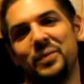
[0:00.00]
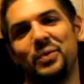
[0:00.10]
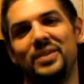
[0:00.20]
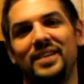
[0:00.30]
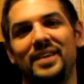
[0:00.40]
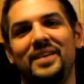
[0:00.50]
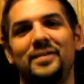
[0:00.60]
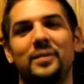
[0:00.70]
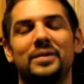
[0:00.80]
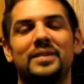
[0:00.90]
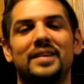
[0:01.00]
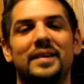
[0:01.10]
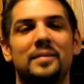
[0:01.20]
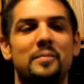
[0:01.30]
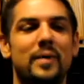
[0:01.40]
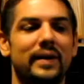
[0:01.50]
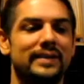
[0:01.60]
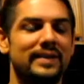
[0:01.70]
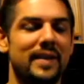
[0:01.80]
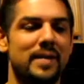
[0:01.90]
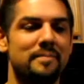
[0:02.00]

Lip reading: we'll see. But